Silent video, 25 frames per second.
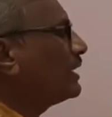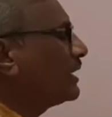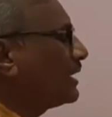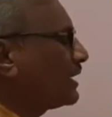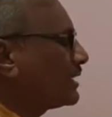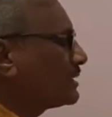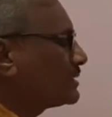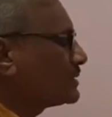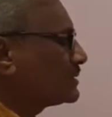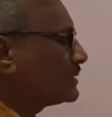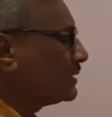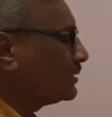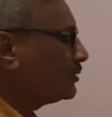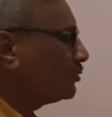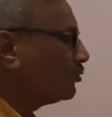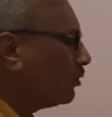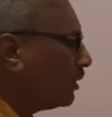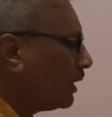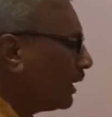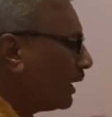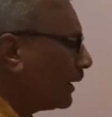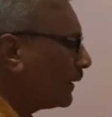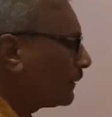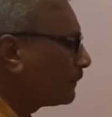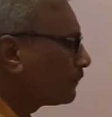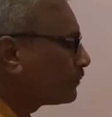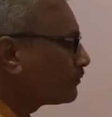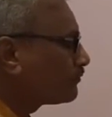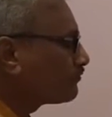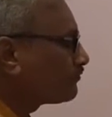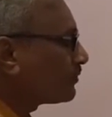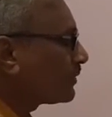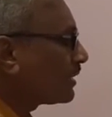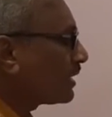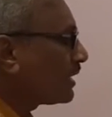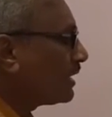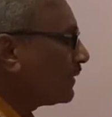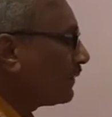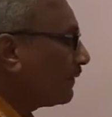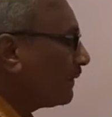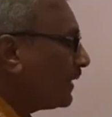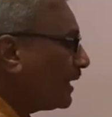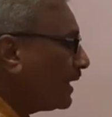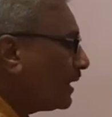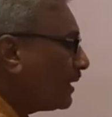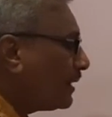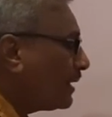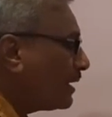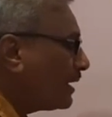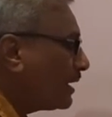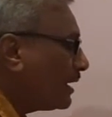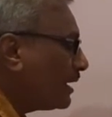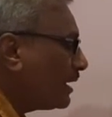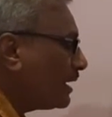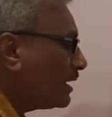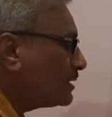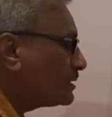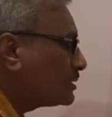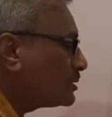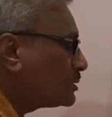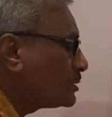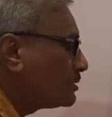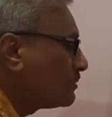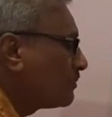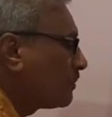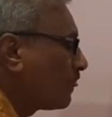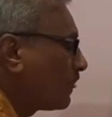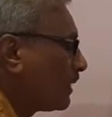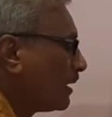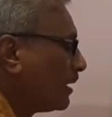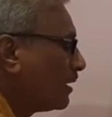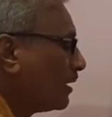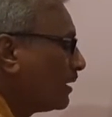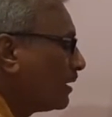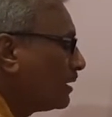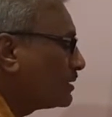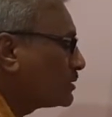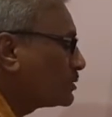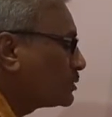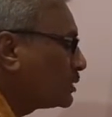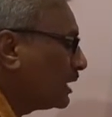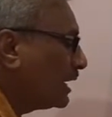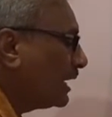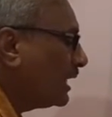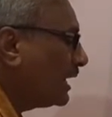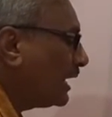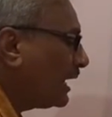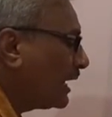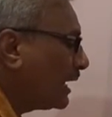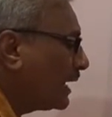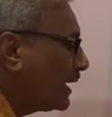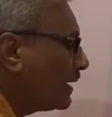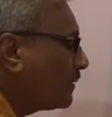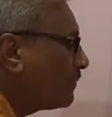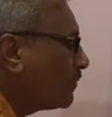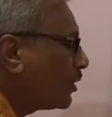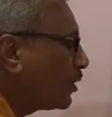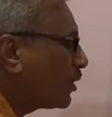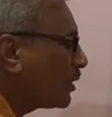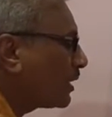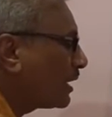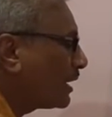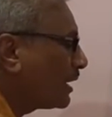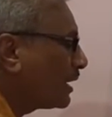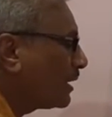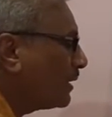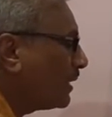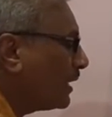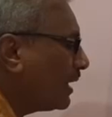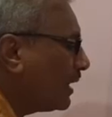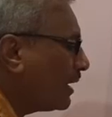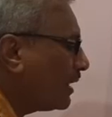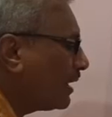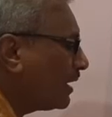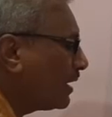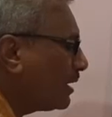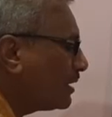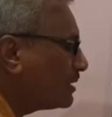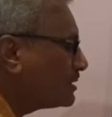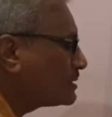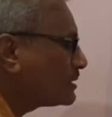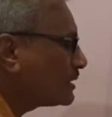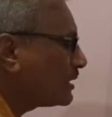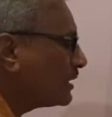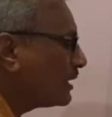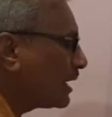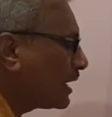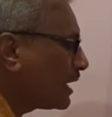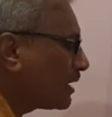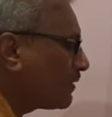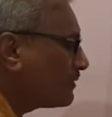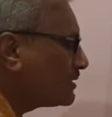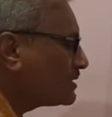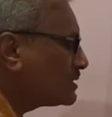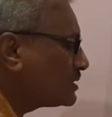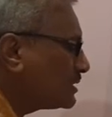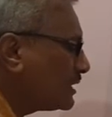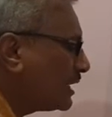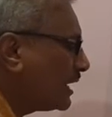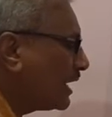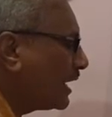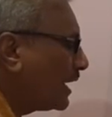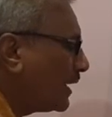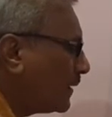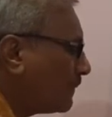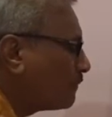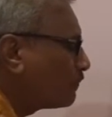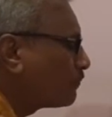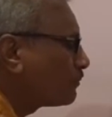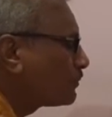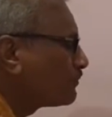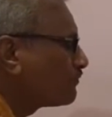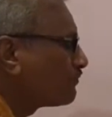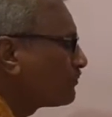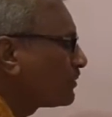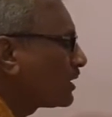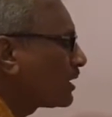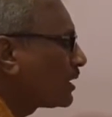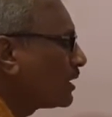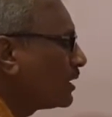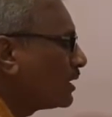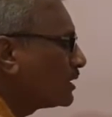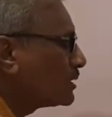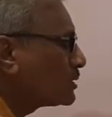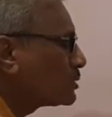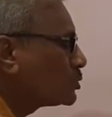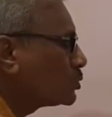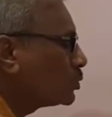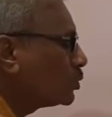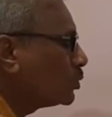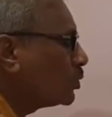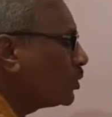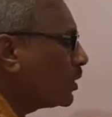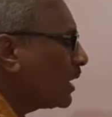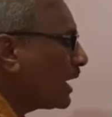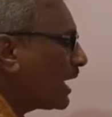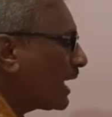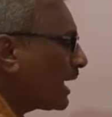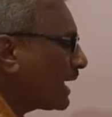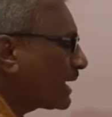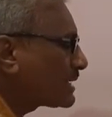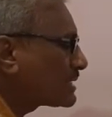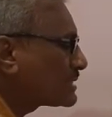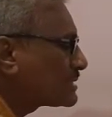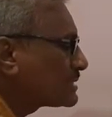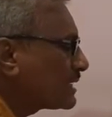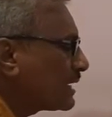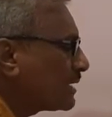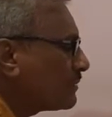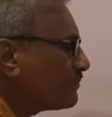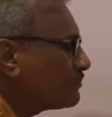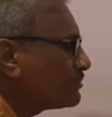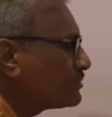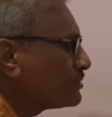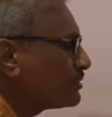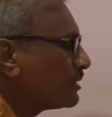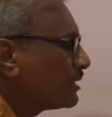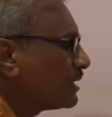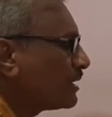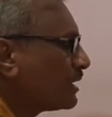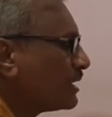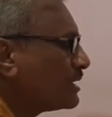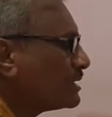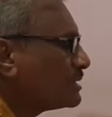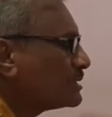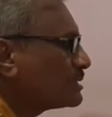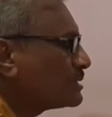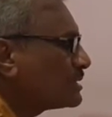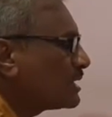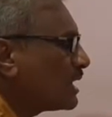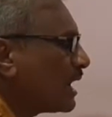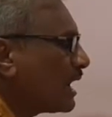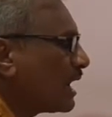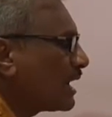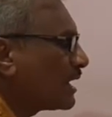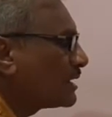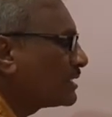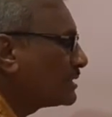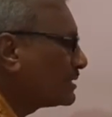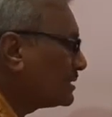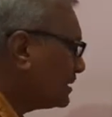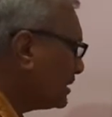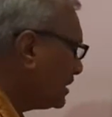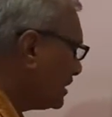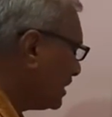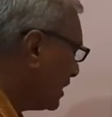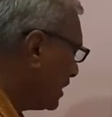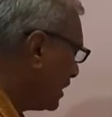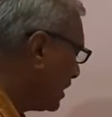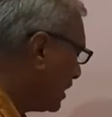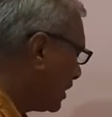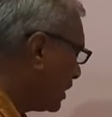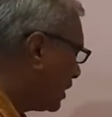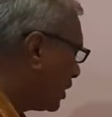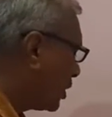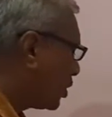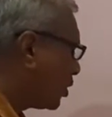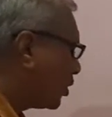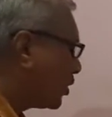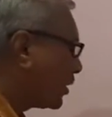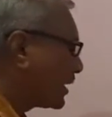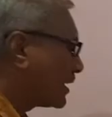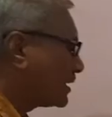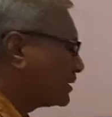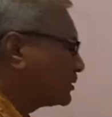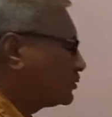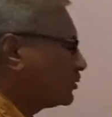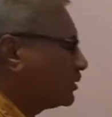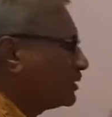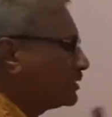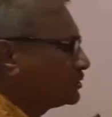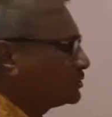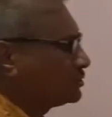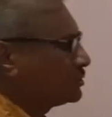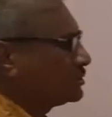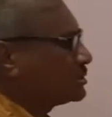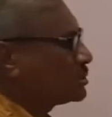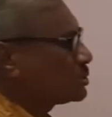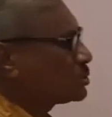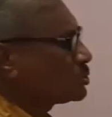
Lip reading: Girase Dule. Then he is telling him, or then he is requesting him to accept his hearty congratulations.